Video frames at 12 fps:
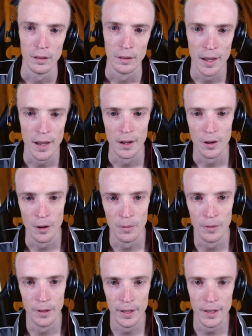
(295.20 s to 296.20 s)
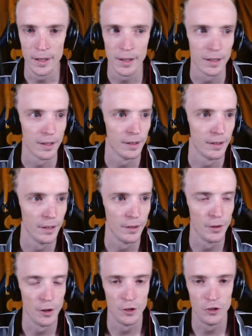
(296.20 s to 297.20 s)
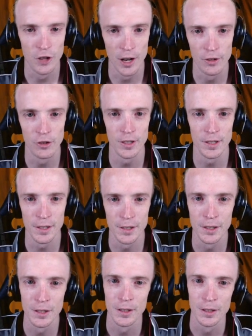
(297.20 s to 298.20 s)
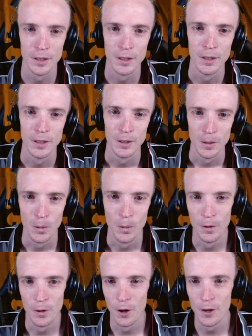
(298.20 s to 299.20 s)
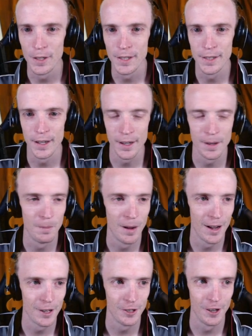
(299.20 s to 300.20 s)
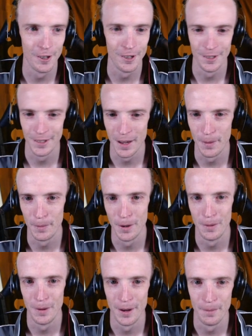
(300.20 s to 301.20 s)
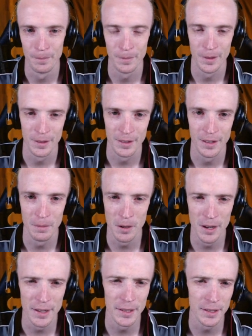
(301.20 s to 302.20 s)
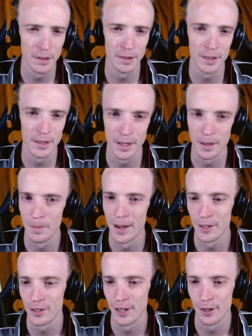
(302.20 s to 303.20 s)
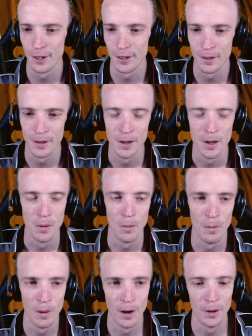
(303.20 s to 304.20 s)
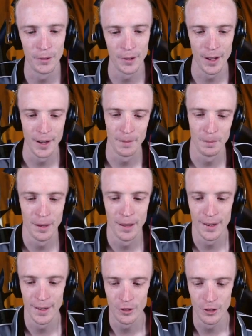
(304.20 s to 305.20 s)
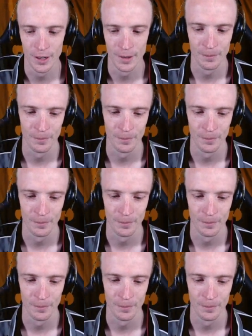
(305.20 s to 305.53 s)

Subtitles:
Now, hopefully, there's no judges Or no second Marshadows coming my way. Didn't mind necessarily seeing the Marshadow whilst I hadn't played yet.